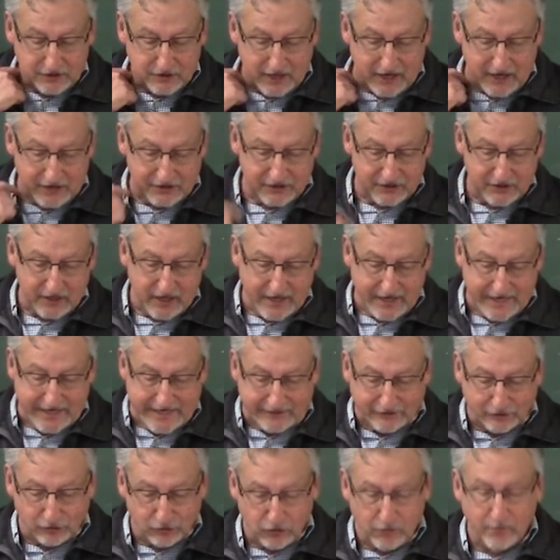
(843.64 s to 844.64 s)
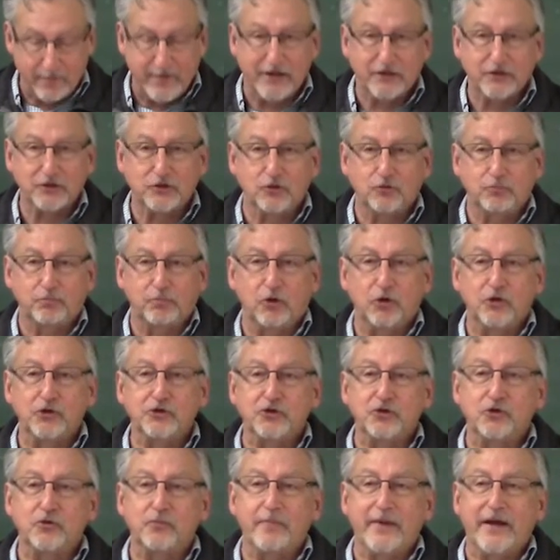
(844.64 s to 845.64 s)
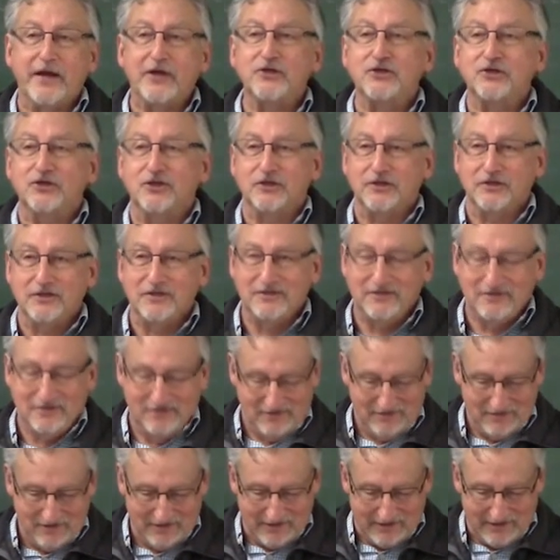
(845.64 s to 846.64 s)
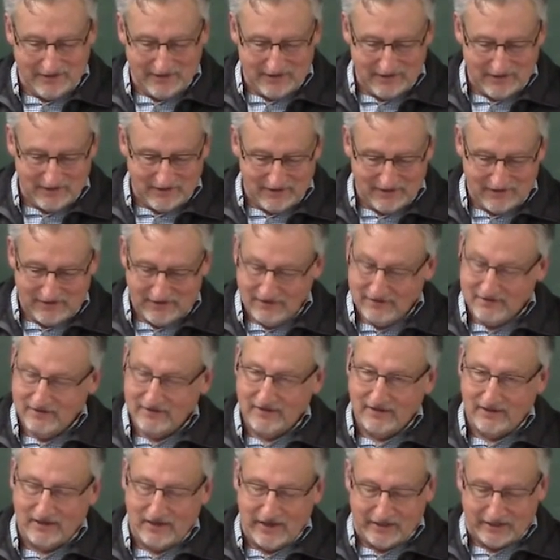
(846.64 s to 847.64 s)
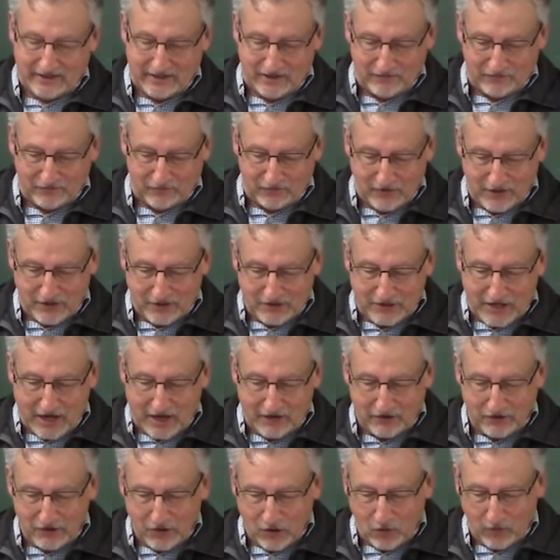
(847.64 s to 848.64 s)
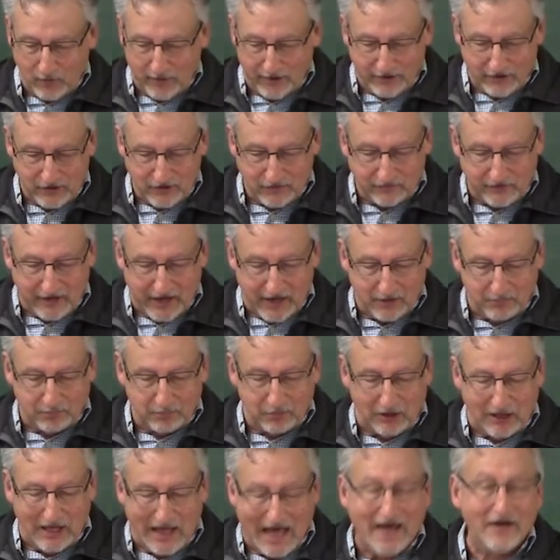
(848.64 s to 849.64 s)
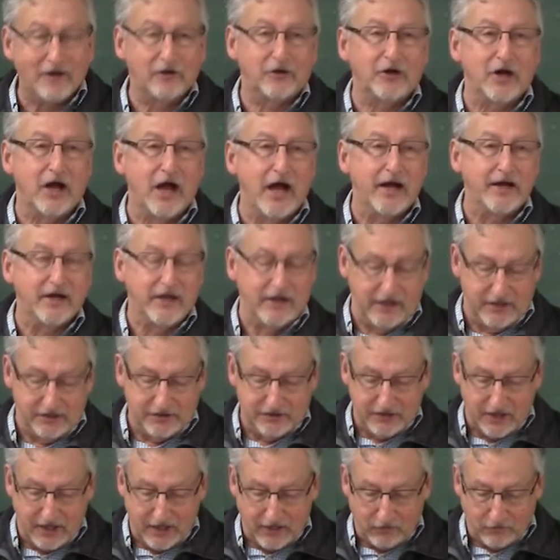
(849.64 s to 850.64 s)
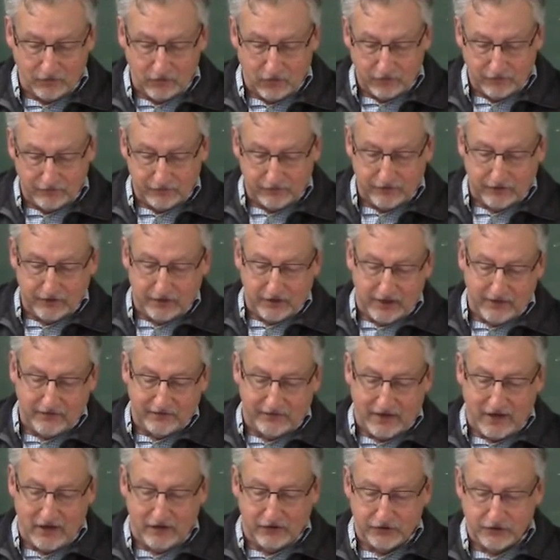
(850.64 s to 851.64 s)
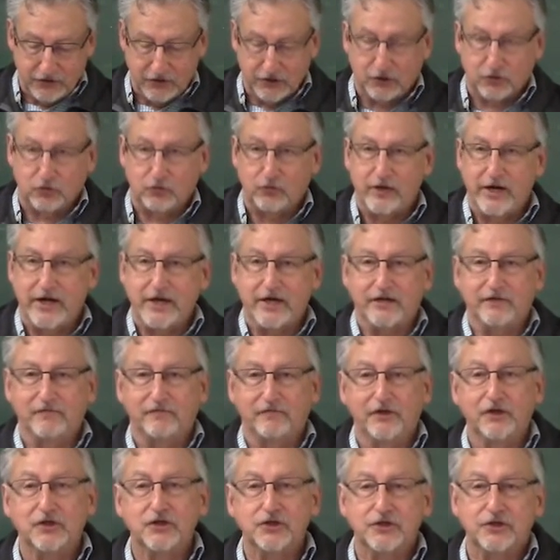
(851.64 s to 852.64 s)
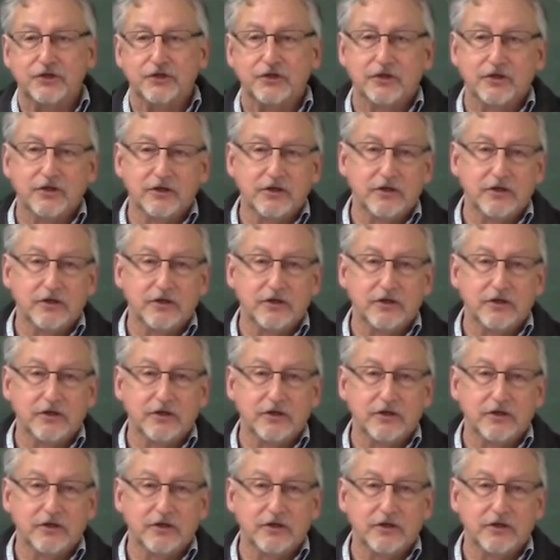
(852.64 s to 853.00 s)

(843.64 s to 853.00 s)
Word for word: essay, Incremental Perturbation, I like that phrase, how to know whether you've got a plot or not, an essay he wrote for the anthology Creating Fiction,